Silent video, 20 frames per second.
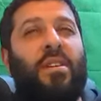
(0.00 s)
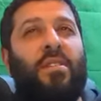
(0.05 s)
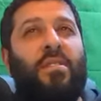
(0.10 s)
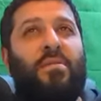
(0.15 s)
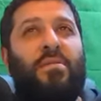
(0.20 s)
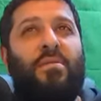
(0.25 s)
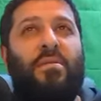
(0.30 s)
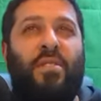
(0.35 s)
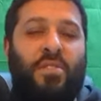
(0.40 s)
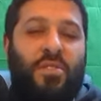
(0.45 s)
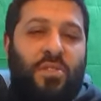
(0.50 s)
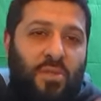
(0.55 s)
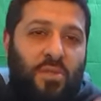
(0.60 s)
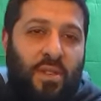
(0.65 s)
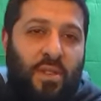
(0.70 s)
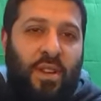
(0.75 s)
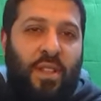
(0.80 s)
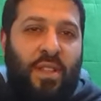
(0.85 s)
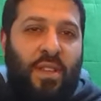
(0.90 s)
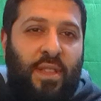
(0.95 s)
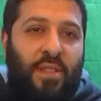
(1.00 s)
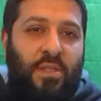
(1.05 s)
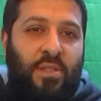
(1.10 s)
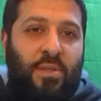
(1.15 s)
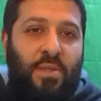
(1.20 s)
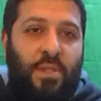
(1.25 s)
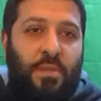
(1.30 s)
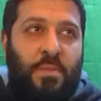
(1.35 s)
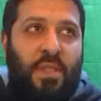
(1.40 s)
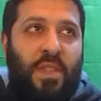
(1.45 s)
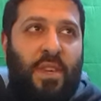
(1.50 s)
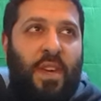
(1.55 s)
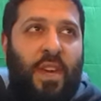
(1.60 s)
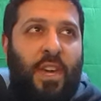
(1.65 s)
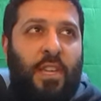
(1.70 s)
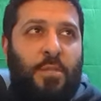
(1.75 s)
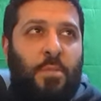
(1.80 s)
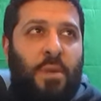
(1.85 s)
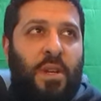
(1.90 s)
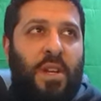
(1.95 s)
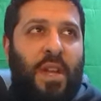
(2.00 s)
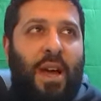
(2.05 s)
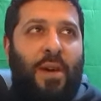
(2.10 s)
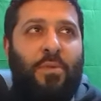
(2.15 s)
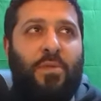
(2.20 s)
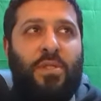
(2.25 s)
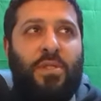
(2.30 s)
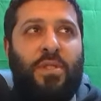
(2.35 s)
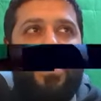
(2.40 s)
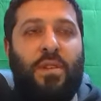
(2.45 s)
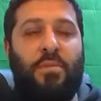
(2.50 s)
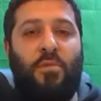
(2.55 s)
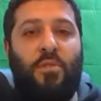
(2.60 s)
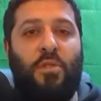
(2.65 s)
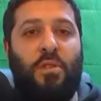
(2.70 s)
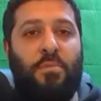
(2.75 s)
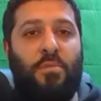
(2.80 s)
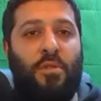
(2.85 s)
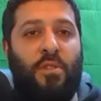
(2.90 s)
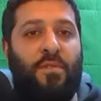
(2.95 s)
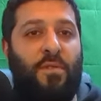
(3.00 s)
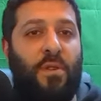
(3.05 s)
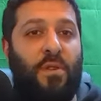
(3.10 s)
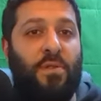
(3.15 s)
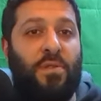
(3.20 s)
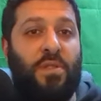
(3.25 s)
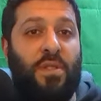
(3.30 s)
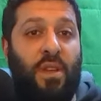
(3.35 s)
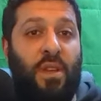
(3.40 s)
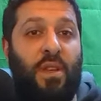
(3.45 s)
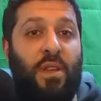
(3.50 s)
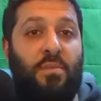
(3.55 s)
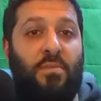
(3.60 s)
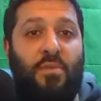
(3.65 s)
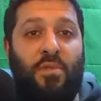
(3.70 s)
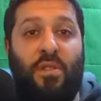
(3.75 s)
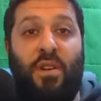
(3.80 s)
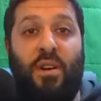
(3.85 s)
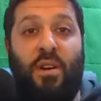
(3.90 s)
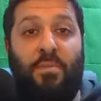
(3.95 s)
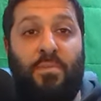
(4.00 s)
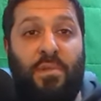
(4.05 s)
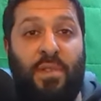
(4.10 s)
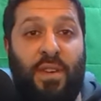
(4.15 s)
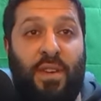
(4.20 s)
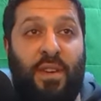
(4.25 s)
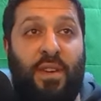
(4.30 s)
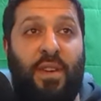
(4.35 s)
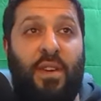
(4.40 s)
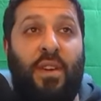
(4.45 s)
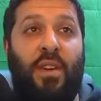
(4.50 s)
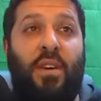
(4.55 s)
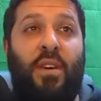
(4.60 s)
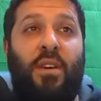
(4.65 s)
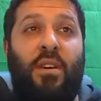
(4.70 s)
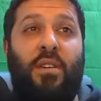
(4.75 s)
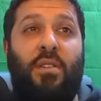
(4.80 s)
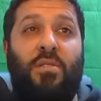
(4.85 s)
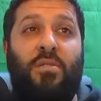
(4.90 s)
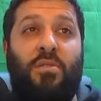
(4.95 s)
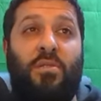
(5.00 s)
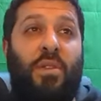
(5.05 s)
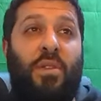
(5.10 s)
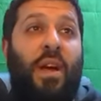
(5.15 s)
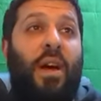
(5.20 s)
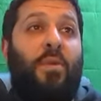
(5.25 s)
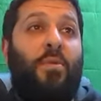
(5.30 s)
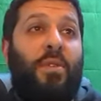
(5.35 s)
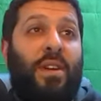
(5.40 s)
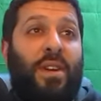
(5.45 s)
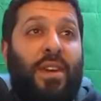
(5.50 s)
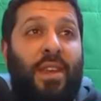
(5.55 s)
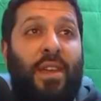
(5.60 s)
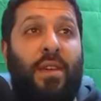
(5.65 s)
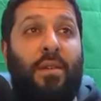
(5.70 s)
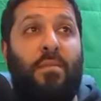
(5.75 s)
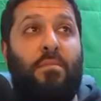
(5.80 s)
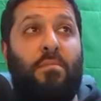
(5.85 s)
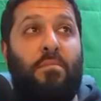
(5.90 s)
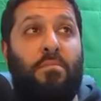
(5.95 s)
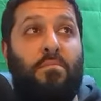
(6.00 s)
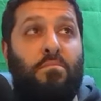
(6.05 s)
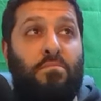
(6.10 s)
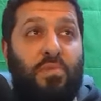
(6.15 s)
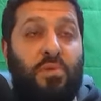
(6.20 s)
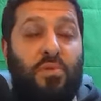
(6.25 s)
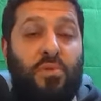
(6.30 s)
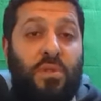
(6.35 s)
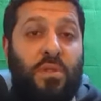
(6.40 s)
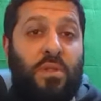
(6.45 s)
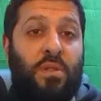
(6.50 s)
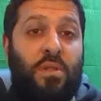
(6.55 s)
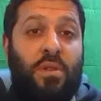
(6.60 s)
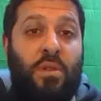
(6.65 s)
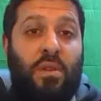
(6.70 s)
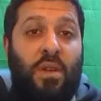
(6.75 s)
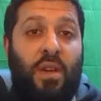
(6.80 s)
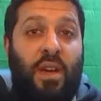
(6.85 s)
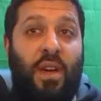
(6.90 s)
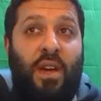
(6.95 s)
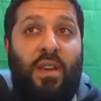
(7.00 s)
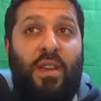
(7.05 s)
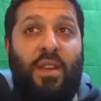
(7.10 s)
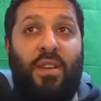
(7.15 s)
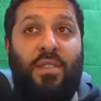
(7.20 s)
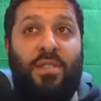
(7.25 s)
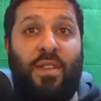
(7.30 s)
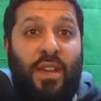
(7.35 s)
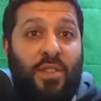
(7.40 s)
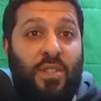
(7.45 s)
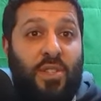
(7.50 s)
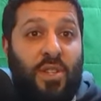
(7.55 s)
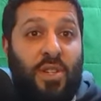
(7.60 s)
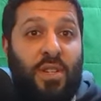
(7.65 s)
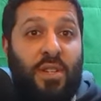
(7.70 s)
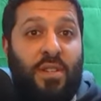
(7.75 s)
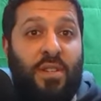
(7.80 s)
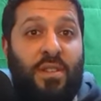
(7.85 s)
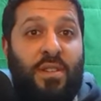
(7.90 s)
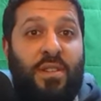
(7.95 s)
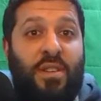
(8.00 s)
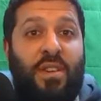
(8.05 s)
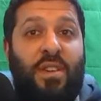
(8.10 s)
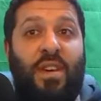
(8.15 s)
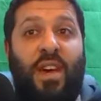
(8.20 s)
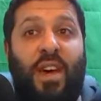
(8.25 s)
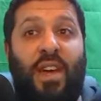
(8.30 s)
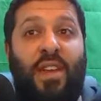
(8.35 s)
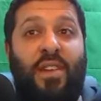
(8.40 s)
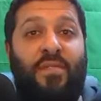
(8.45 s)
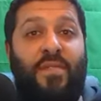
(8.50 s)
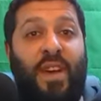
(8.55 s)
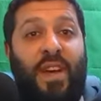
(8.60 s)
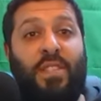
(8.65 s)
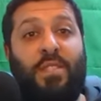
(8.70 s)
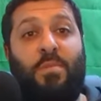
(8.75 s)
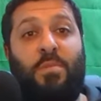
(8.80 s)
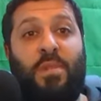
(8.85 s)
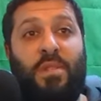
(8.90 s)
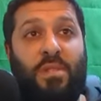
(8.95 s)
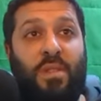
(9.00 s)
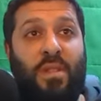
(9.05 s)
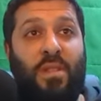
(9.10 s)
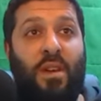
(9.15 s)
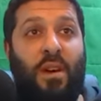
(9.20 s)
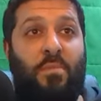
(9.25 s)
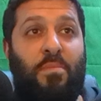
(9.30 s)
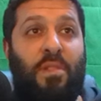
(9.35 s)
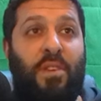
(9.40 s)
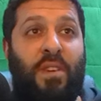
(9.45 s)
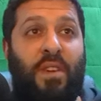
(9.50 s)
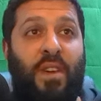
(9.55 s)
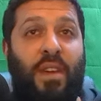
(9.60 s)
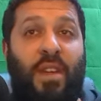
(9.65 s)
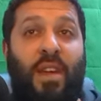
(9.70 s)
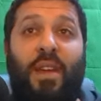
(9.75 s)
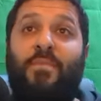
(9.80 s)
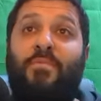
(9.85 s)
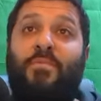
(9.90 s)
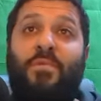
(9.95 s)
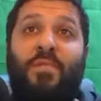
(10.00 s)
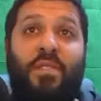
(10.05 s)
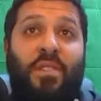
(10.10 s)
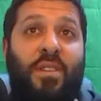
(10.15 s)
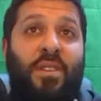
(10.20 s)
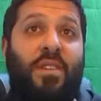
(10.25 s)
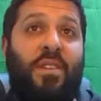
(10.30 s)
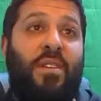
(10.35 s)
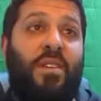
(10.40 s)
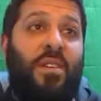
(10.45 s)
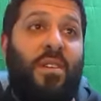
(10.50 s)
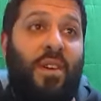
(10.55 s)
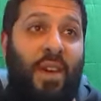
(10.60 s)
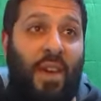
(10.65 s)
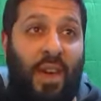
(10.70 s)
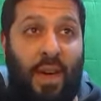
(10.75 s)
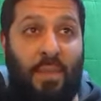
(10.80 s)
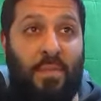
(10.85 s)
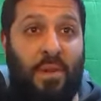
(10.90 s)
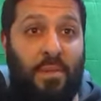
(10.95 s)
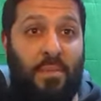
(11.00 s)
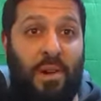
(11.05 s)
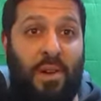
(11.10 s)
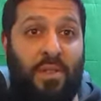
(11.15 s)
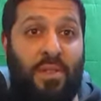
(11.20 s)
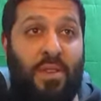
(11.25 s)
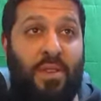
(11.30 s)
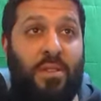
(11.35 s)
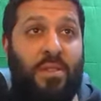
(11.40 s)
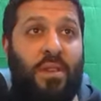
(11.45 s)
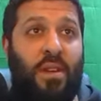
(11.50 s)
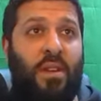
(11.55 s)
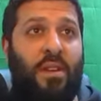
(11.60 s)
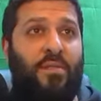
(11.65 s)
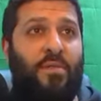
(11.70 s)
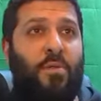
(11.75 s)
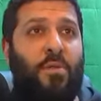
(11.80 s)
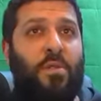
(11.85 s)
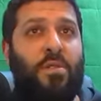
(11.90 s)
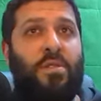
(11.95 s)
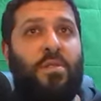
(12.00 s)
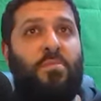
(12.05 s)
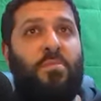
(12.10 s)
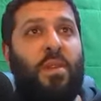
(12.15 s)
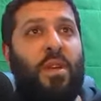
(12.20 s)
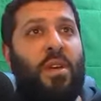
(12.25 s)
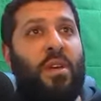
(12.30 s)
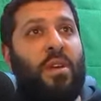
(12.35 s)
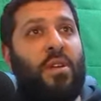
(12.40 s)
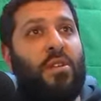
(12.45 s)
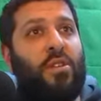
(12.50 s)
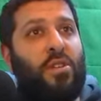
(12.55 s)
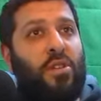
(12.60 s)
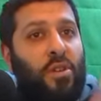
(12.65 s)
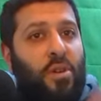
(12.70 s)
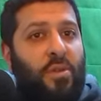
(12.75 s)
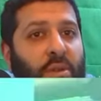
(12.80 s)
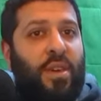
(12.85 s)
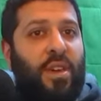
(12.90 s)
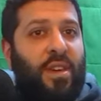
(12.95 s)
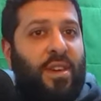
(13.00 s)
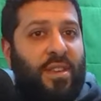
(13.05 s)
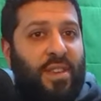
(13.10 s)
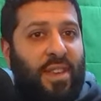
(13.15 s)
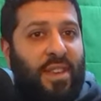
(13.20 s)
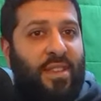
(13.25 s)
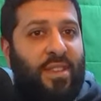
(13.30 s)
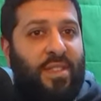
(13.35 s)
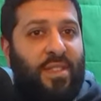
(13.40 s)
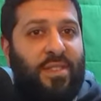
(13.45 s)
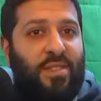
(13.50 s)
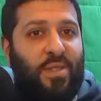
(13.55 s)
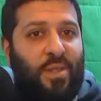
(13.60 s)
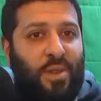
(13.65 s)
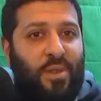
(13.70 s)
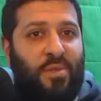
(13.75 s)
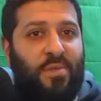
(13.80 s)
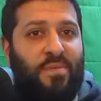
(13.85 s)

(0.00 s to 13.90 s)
historically, that's always been the case, but now we're seeing more and more folks needing more uplink. So now we're getting boosts and attention and advancements in the uplink. And I'm really happy about this. And of course, Nokia needed this too.